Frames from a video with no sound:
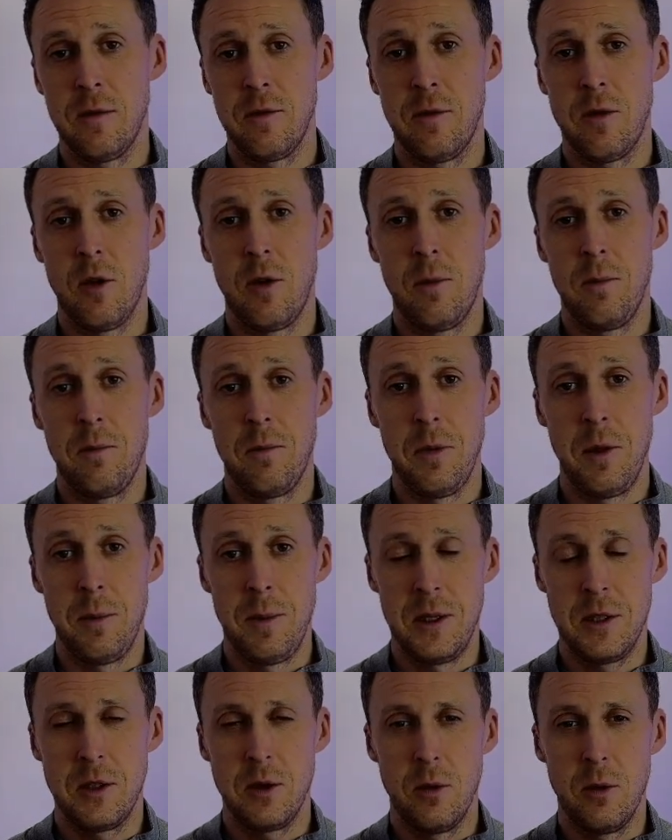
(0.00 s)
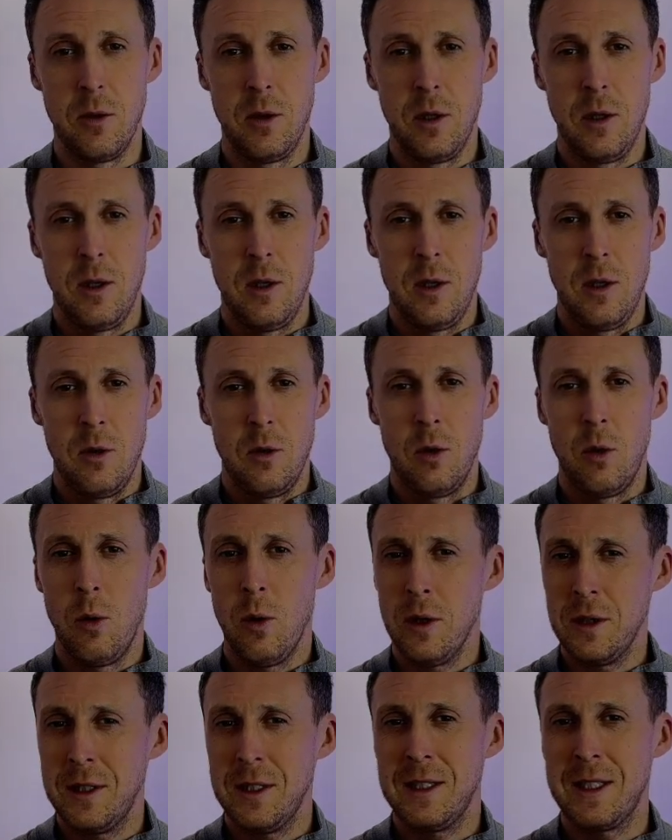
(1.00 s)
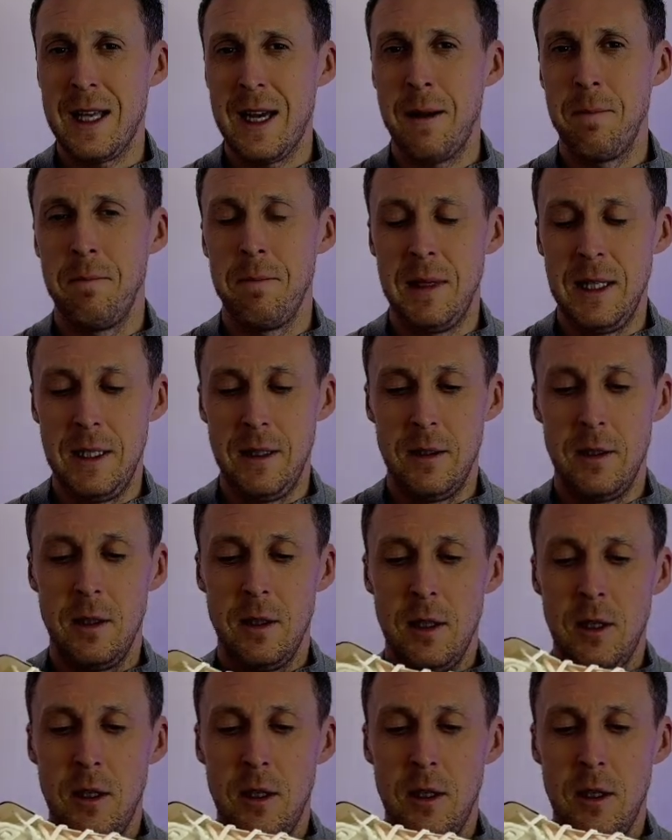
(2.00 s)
from the midsole. Well, what does that mean?